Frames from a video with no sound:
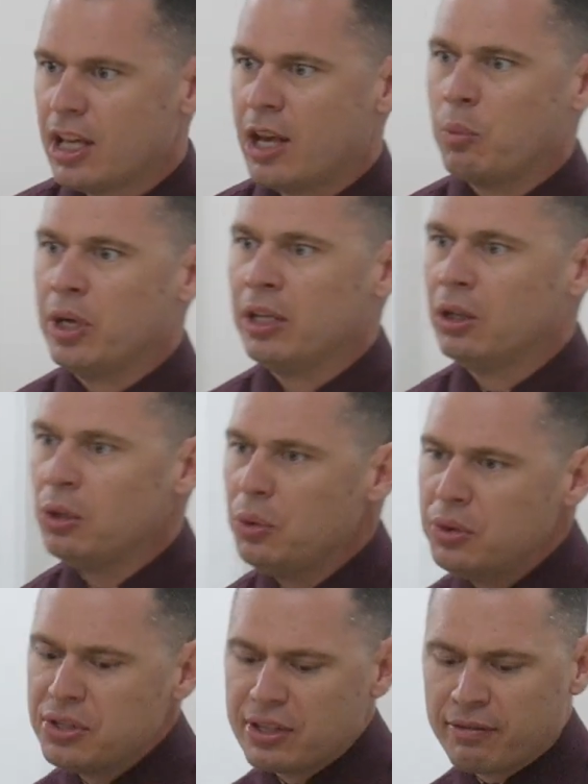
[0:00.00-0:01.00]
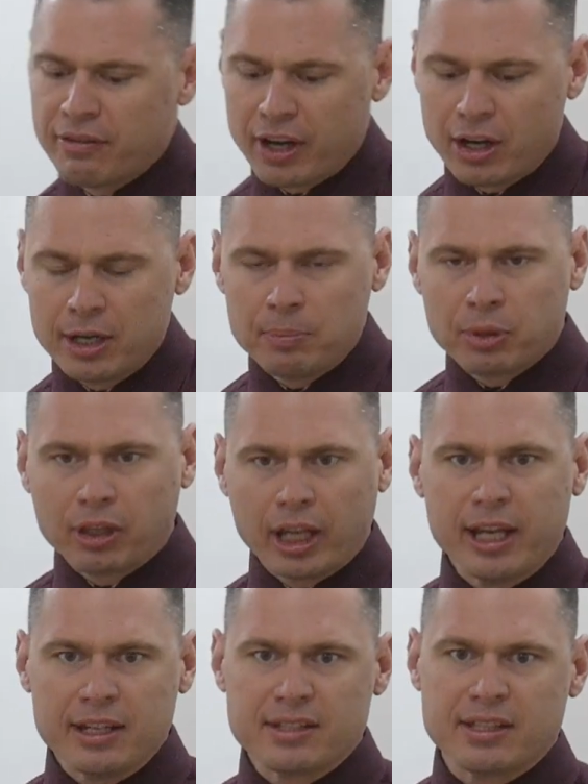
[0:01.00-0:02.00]
And we lose the very
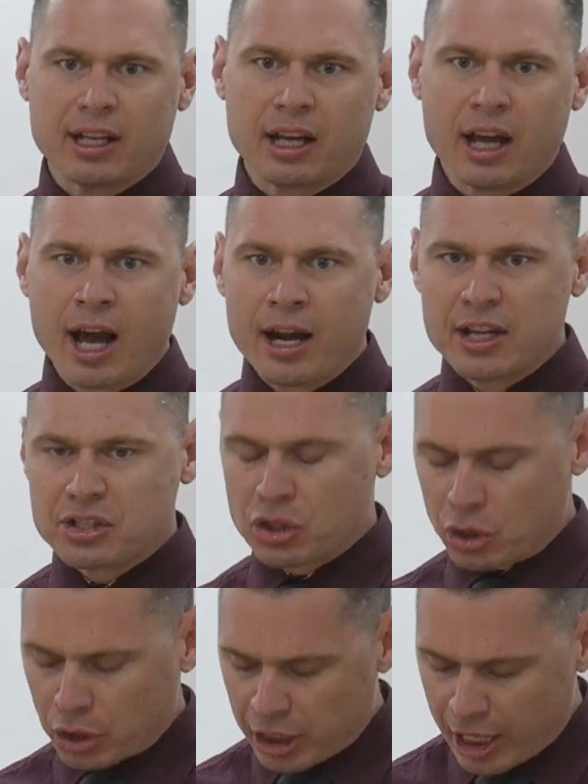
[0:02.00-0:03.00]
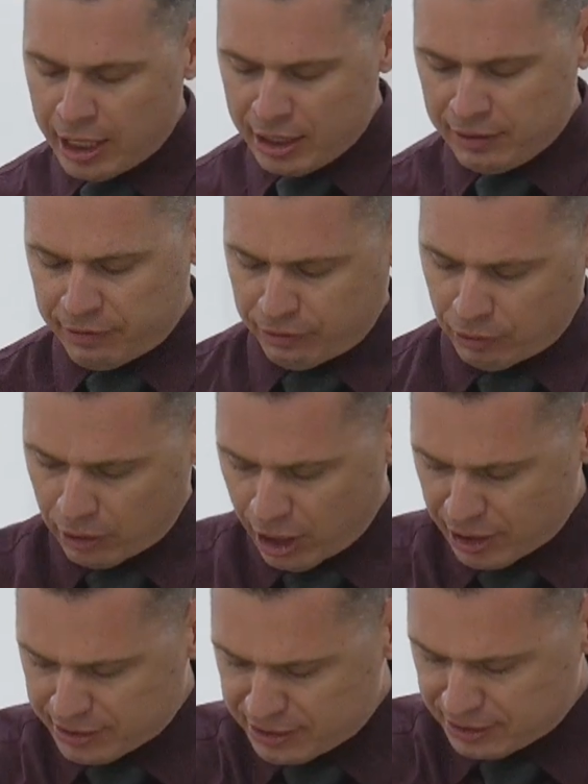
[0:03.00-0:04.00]
place that God has created for
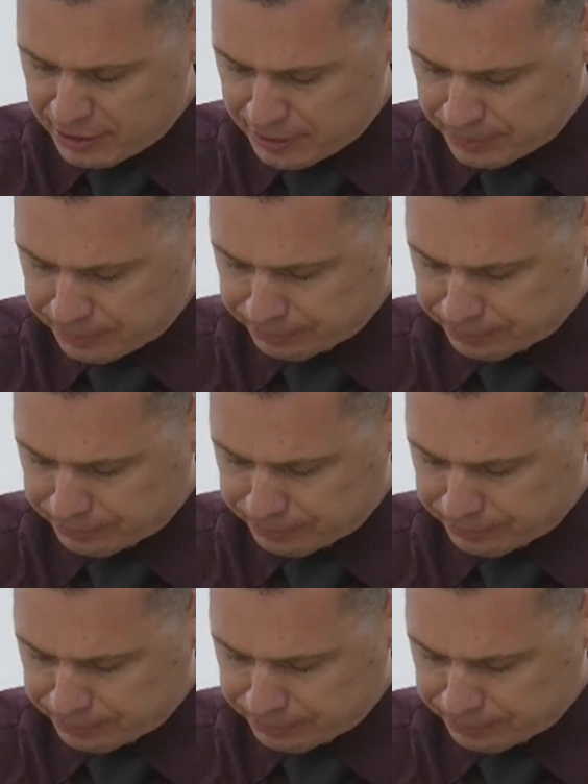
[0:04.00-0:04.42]
us.